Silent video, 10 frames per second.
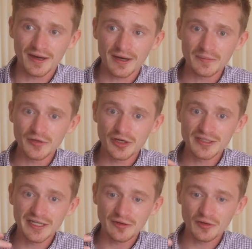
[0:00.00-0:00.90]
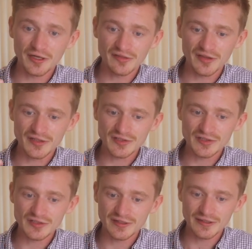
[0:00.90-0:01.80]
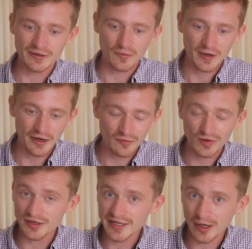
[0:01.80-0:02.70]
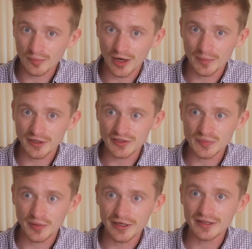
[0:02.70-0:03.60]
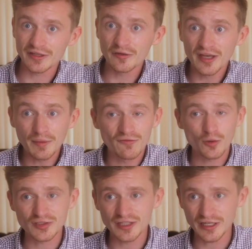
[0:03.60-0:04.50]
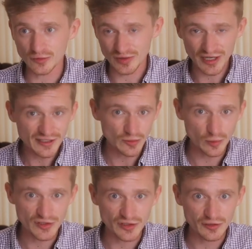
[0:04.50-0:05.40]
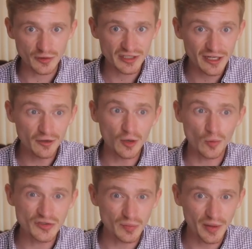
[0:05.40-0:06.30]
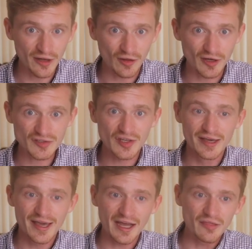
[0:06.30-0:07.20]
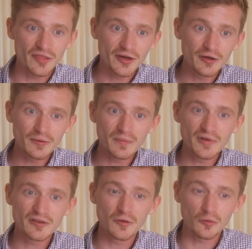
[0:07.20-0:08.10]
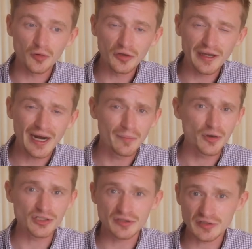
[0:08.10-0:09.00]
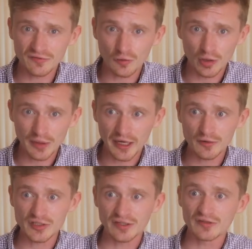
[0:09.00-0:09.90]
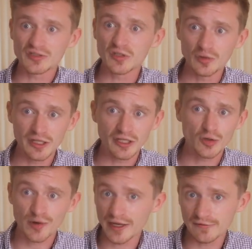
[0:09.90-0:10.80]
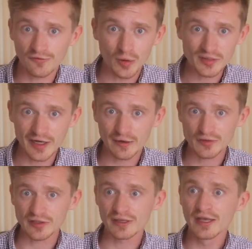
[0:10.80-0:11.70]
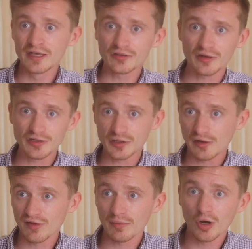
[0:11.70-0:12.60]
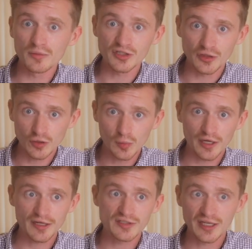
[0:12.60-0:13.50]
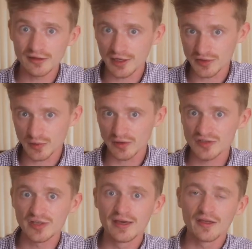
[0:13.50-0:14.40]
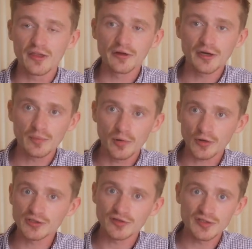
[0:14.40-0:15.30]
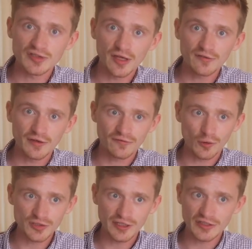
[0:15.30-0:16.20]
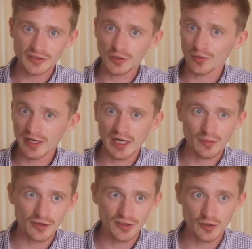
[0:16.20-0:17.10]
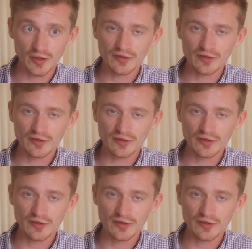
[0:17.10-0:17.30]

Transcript: um, you're going to take a look at this, you know, kind of run down properties. But the good thing about Forest Glade is it resides in Windsor. You can take a look at Windsor bylaws, and they're, you know, really kind of pushing this affordable housing, this unique creative forms of housing, turning single family homes into duplex, in-law suites. They are going to push for this stuff, and Forest Glade is a great neighborhood to do